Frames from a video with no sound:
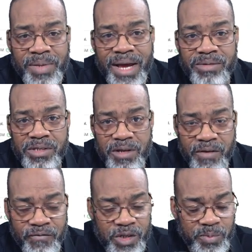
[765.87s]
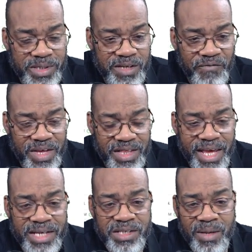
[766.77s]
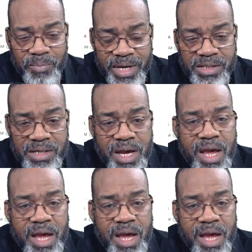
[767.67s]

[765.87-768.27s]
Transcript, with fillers: but I was looking for specific things in the picks